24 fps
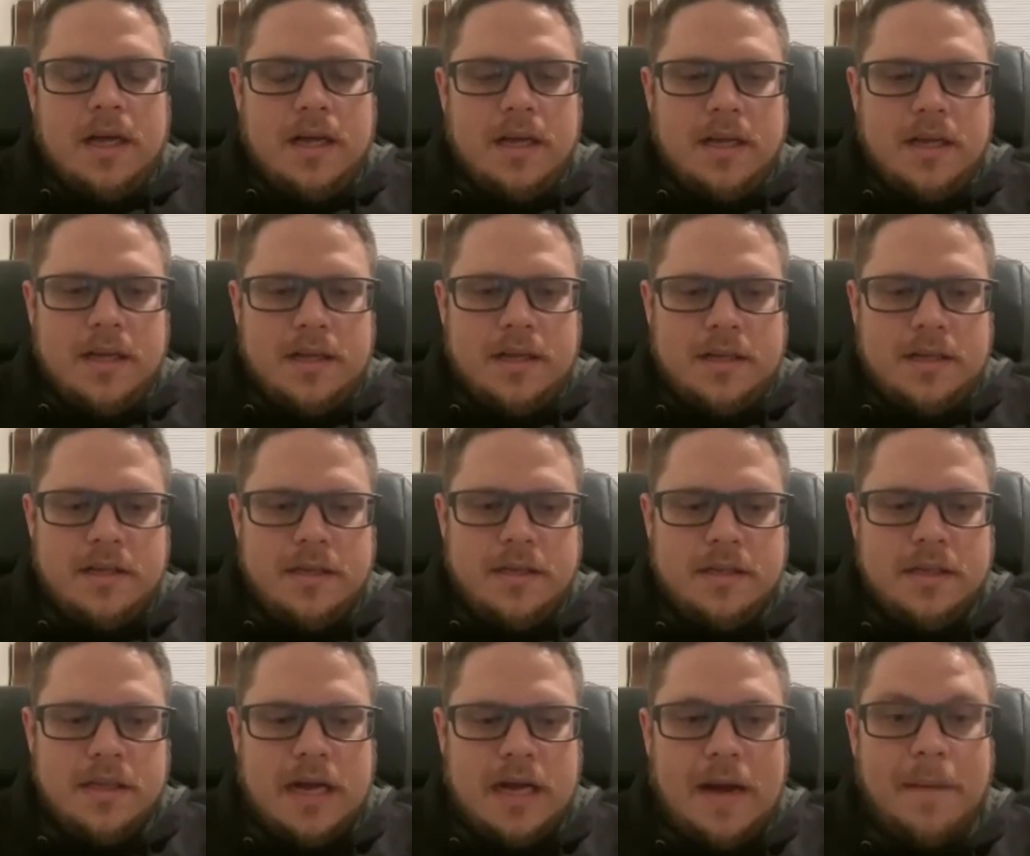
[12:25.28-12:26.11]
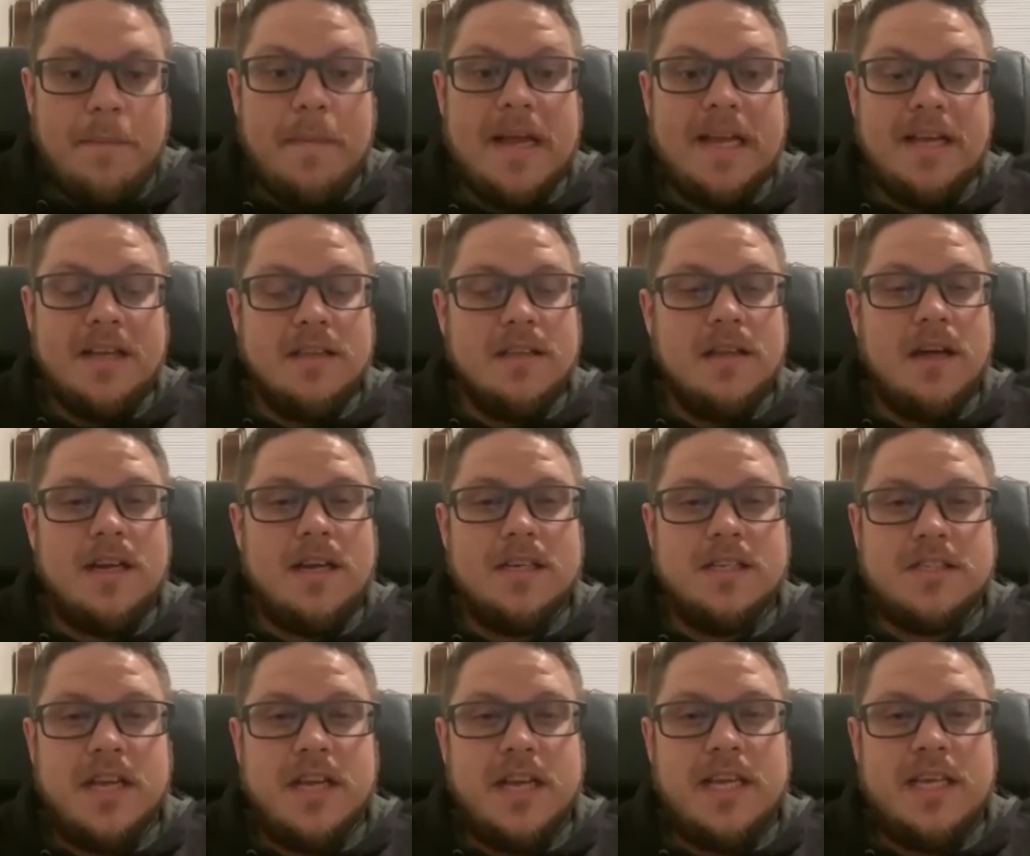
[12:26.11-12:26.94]
I
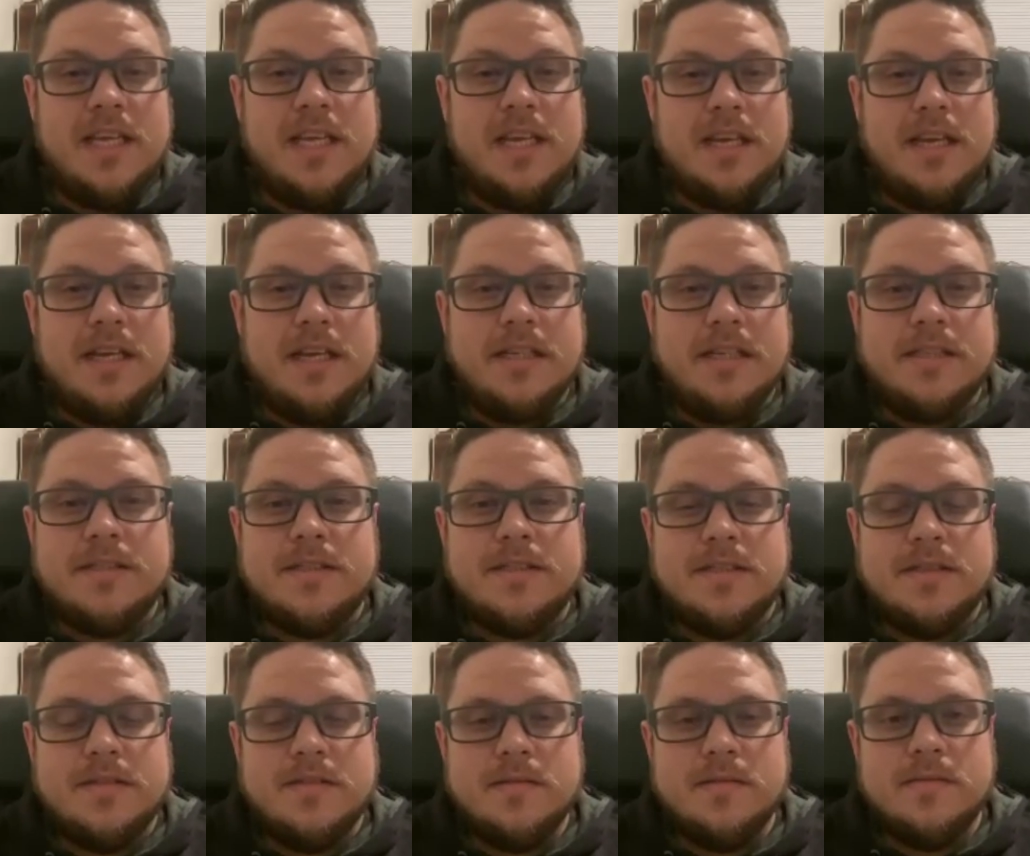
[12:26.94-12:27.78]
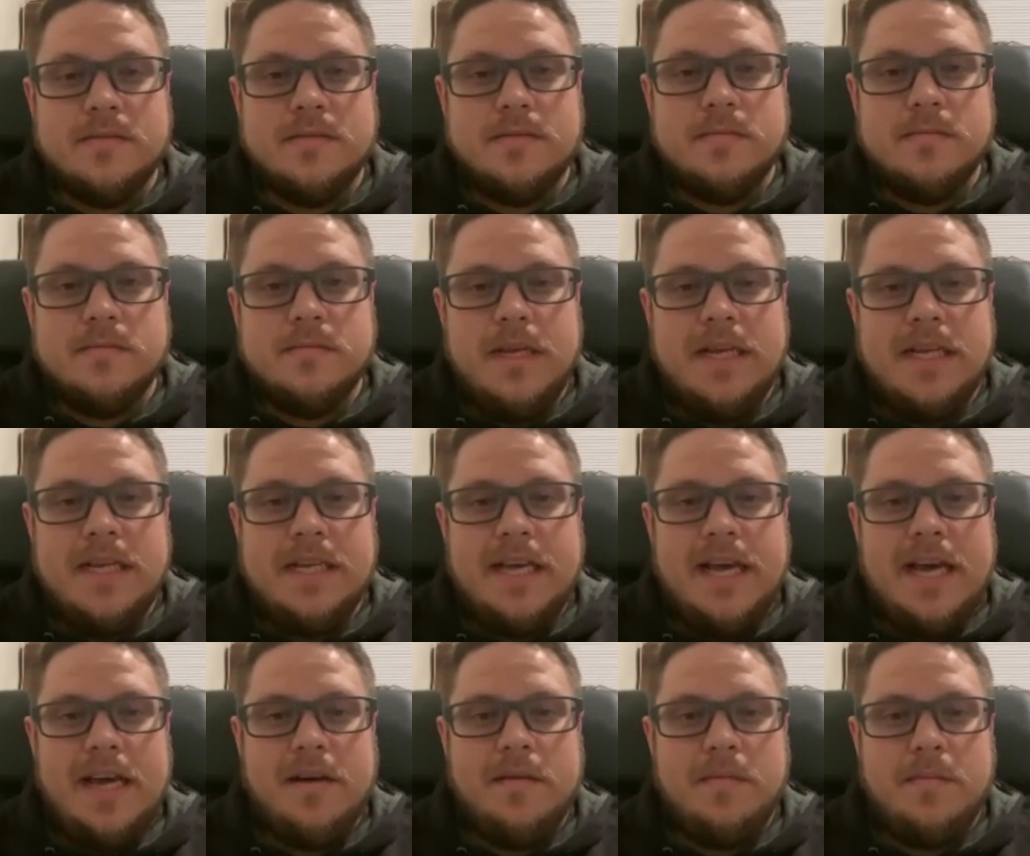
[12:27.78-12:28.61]
make a lot of shaky heads.
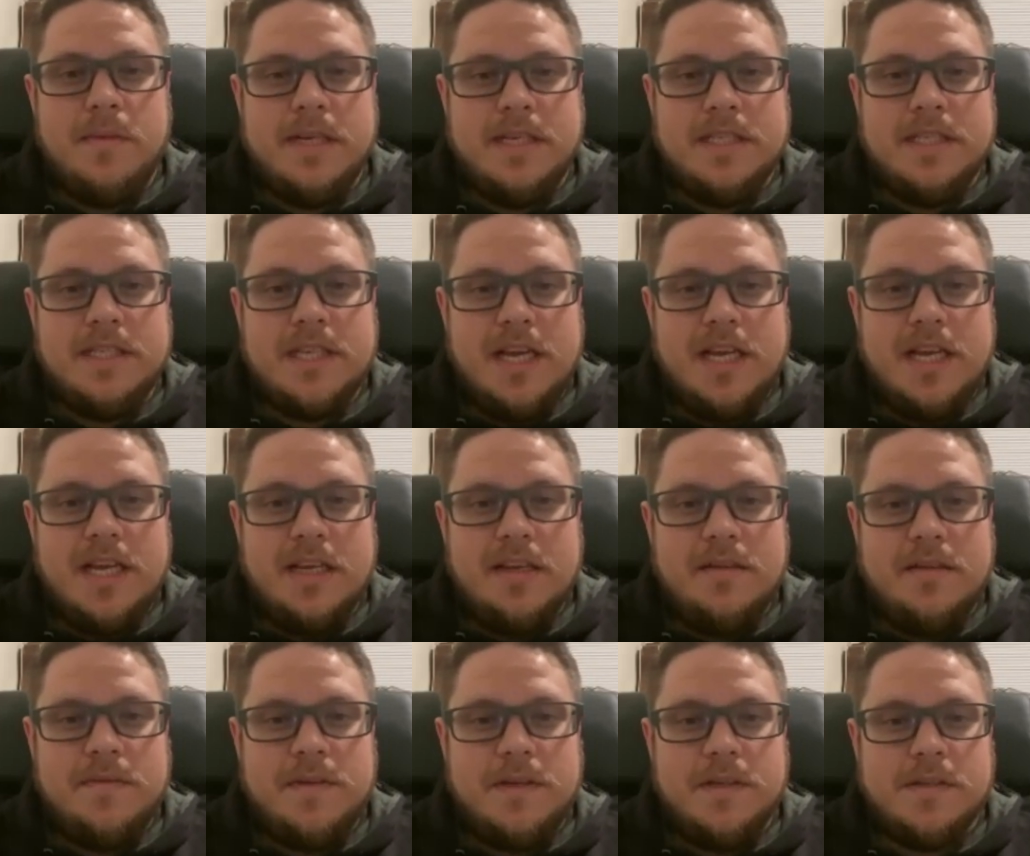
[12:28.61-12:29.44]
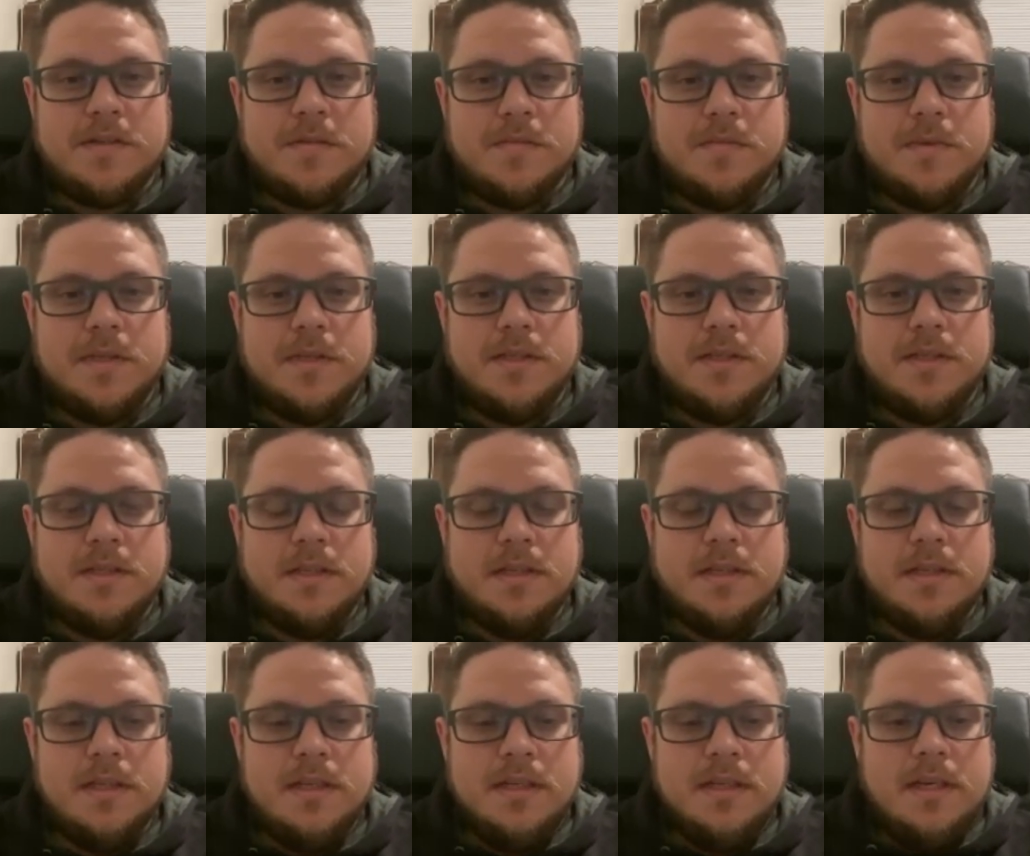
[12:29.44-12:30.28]
Me and Dad are big shaky head
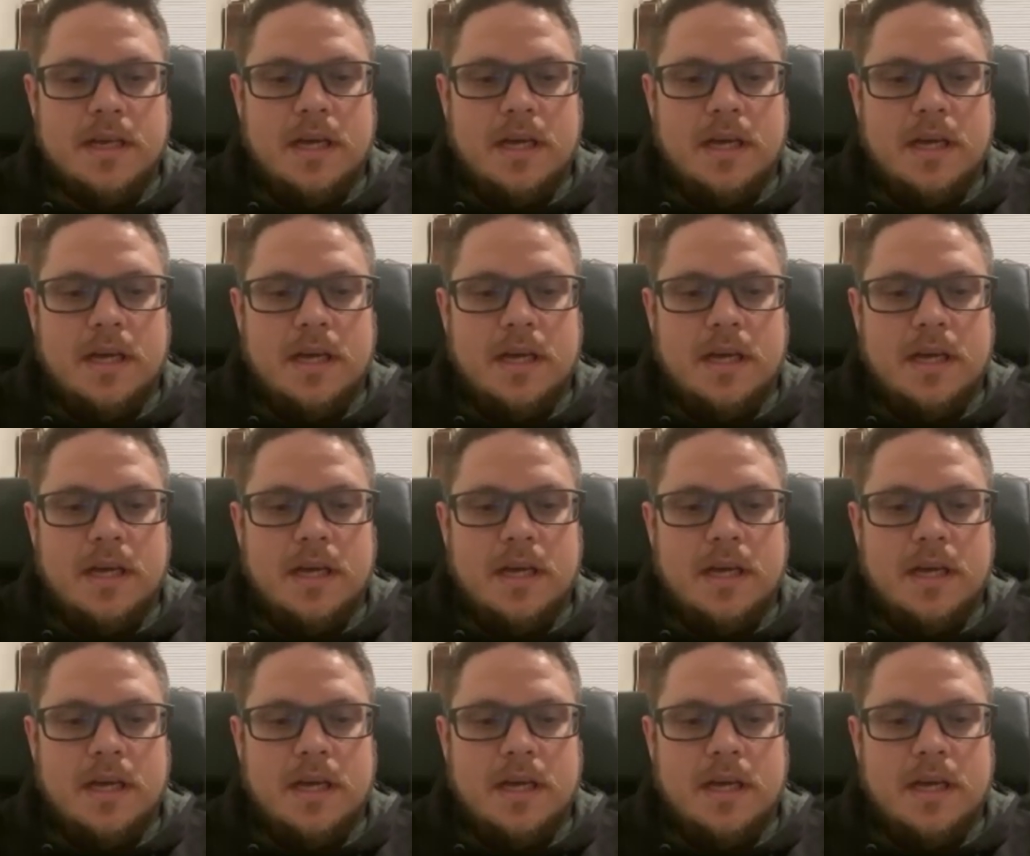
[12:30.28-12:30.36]
fishermen.